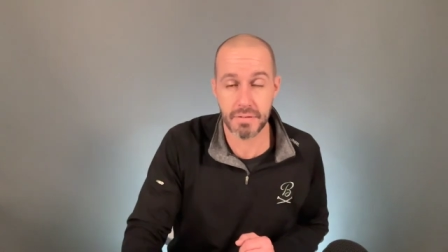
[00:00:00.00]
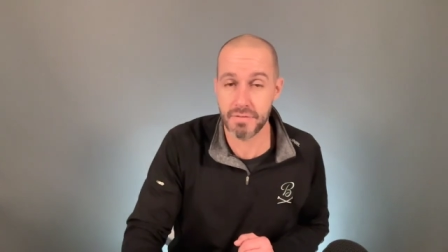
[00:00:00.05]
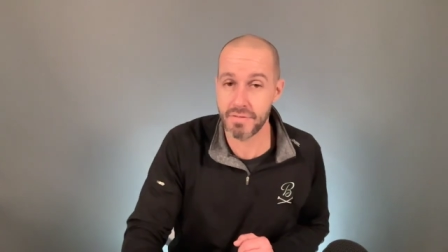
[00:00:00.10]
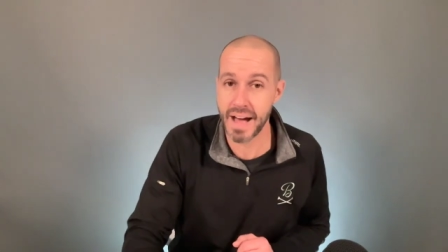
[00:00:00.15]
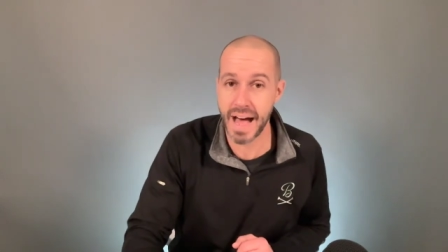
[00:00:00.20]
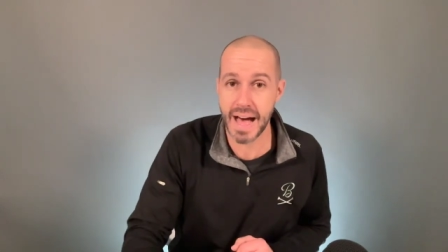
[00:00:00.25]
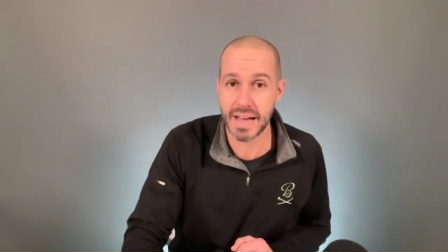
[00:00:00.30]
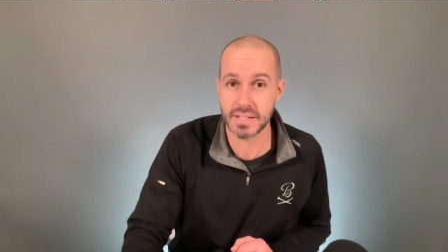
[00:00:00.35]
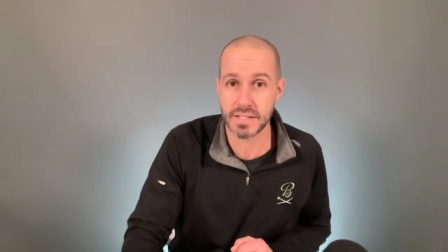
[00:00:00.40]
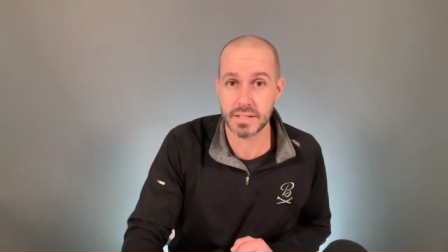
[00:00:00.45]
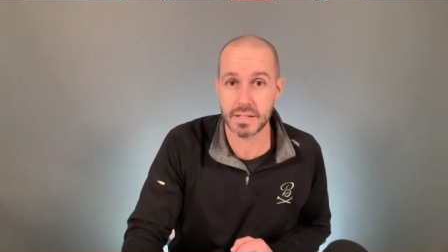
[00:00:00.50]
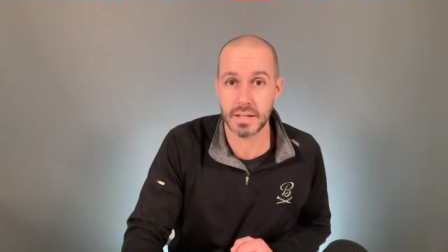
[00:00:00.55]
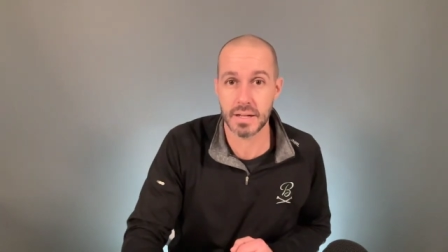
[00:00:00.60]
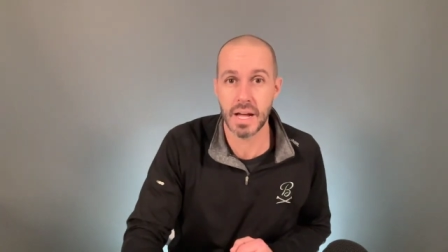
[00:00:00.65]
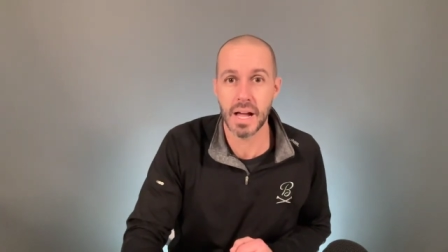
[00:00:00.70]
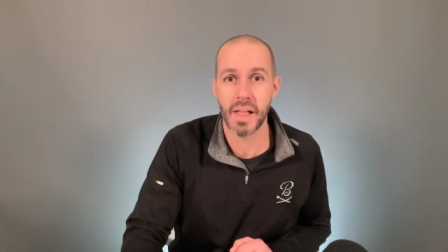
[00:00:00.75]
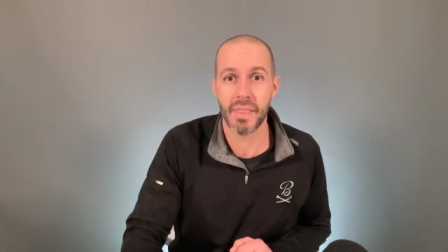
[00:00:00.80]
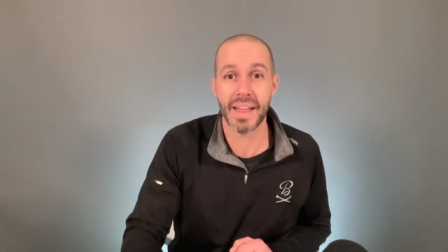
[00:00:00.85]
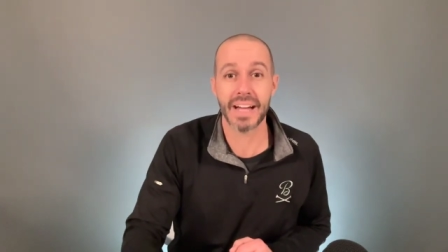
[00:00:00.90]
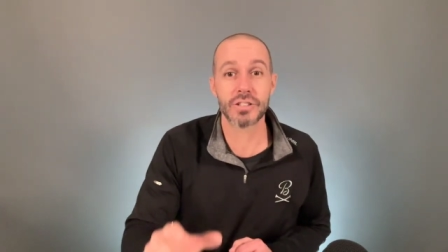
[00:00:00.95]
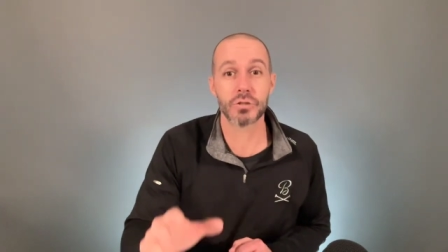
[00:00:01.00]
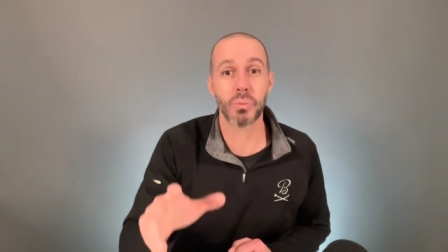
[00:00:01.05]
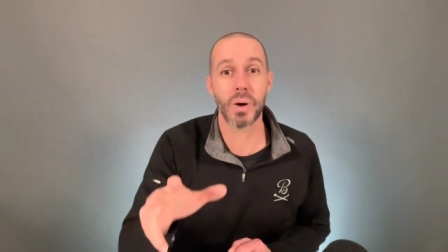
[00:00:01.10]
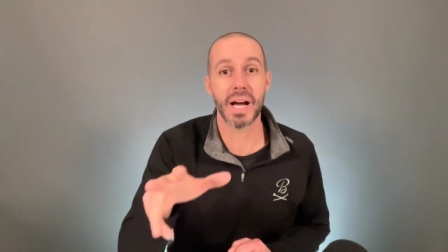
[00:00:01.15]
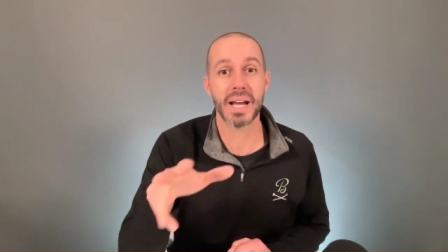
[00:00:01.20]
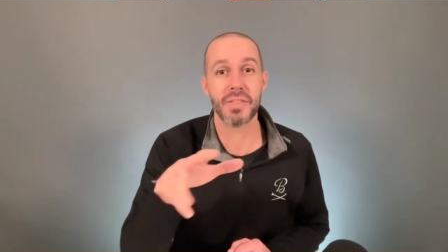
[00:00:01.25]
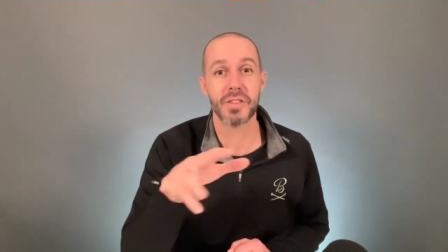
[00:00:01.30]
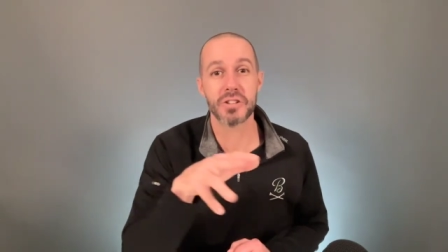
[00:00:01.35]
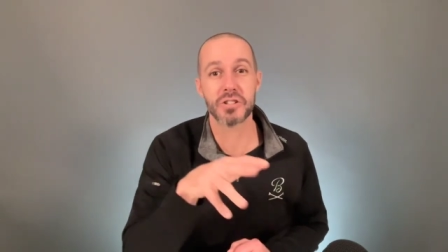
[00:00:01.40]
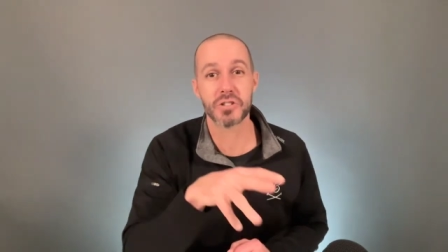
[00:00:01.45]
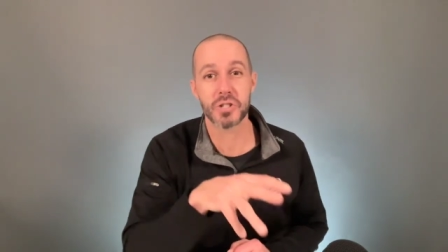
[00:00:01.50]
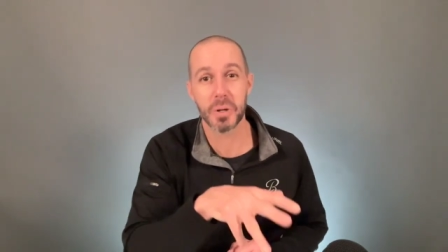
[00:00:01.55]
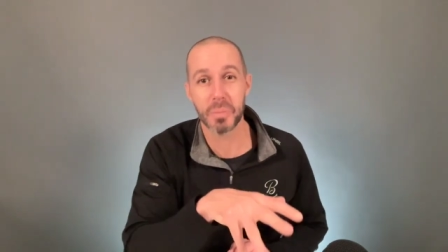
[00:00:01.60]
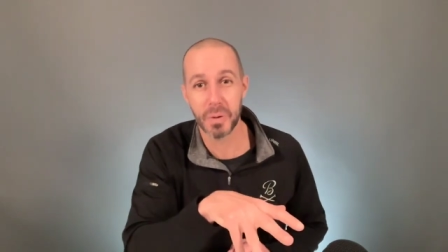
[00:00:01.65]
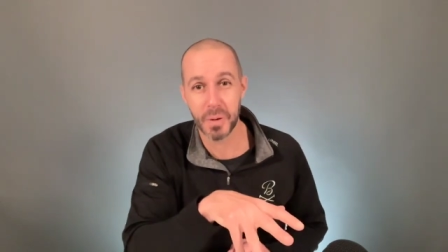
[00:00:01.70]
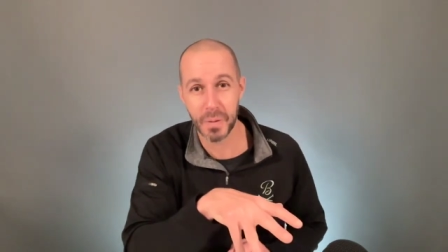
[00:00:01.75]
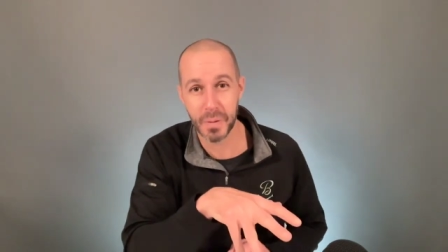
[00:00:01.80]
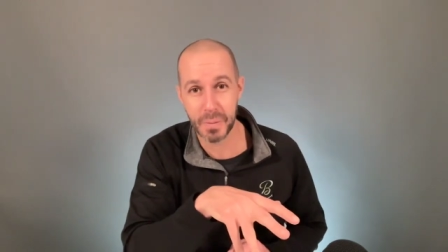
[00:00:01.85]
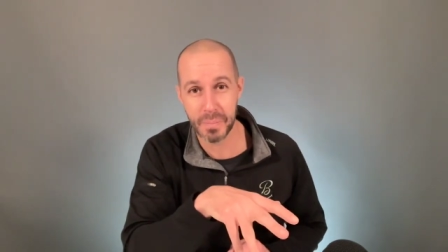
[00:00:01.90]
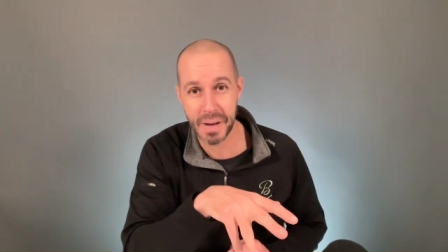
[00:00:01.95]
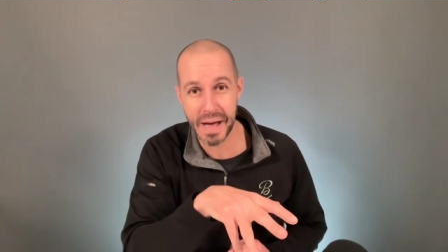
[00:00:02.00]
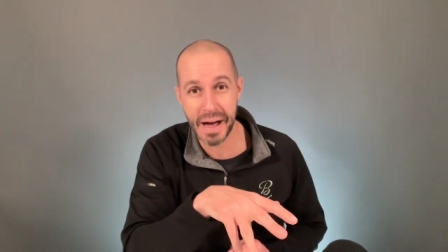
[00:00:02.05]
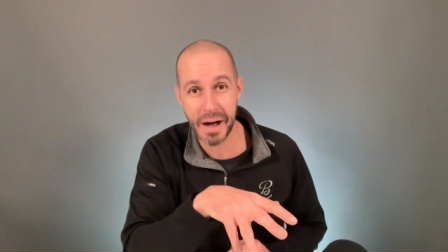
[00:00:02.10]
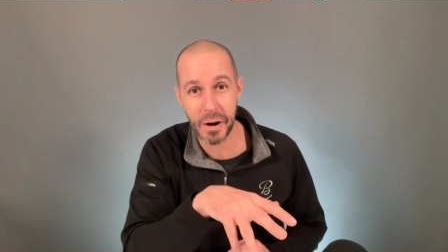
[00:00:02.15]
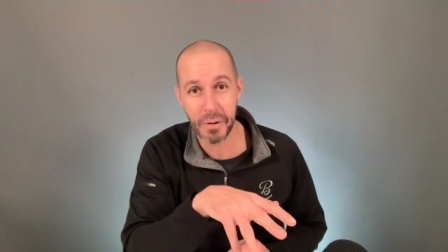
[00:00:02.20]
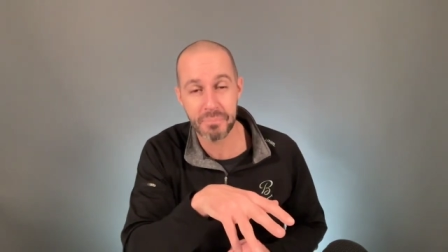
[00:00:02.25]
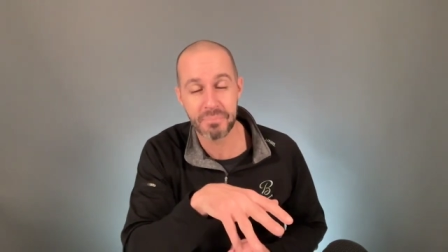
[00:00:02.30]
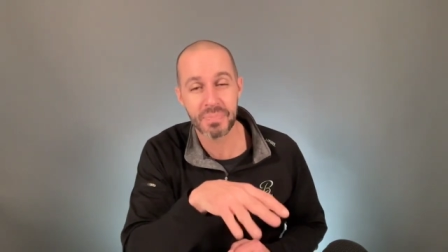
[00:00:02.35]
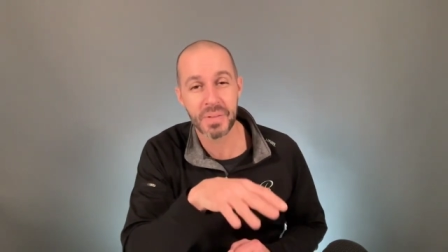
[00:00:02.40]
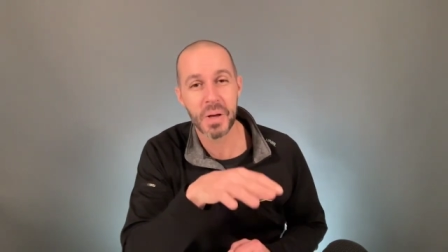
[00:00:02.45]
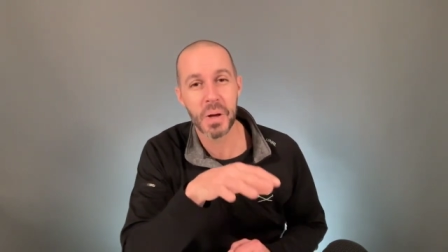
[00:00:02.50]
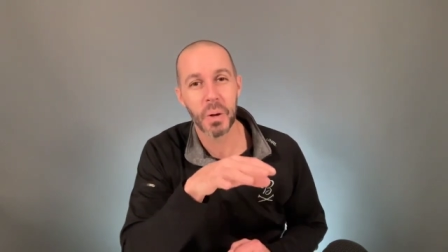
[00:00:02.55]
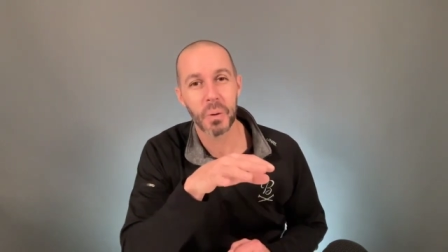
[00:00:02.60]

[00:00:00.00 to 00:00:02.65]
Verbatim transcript: fasted. That's why in the Sermon on the Mount,